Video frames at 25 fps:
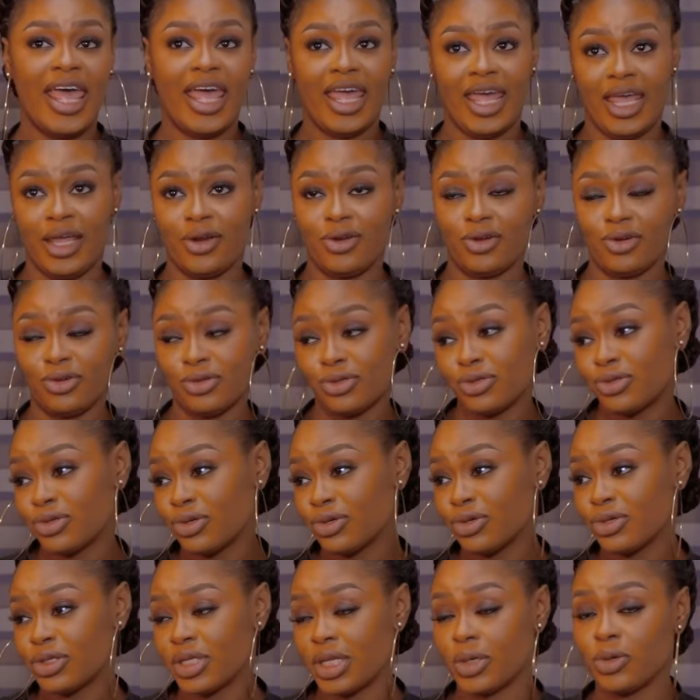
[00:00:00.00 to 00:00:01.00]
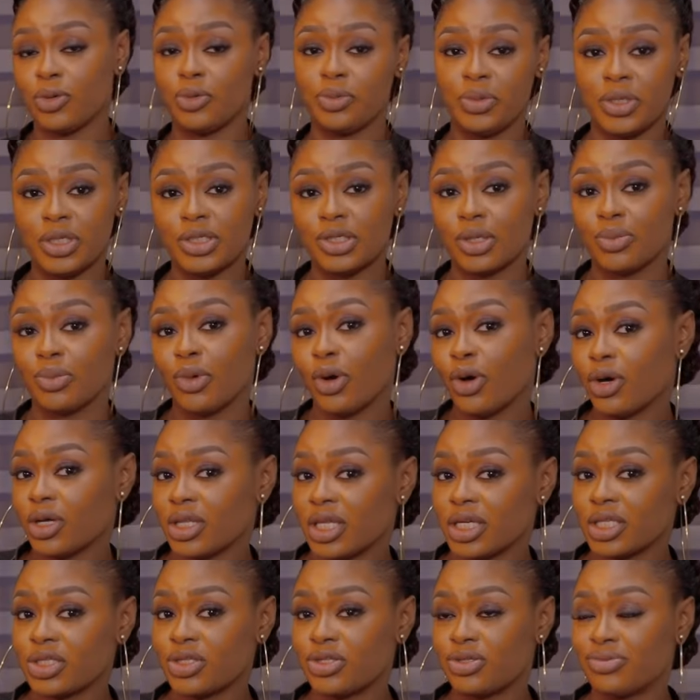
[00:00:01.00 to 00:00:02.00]
And also there will be some
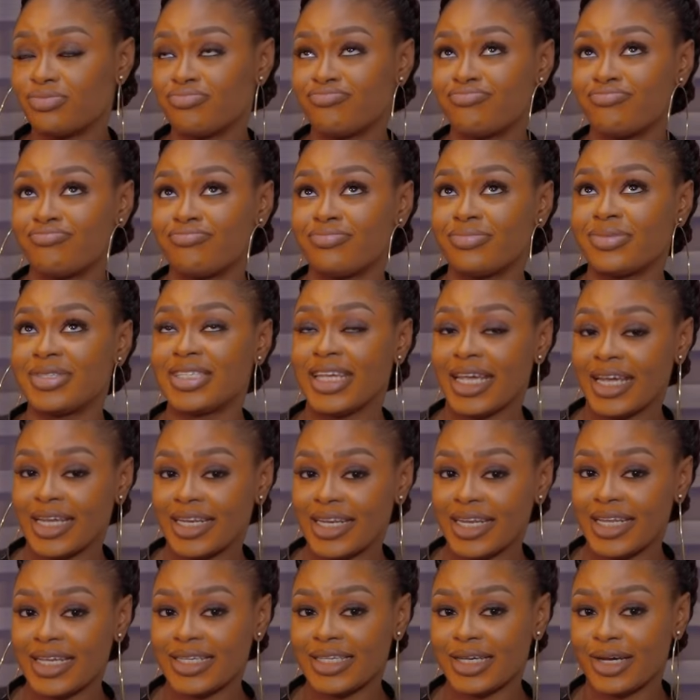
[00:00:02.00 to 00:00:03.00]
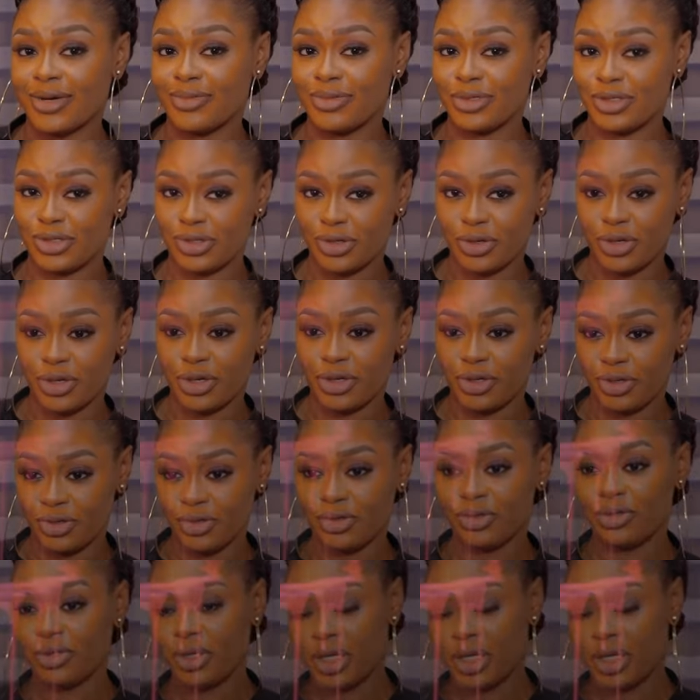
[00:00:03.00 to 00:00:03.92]
other techniques I'll be showing you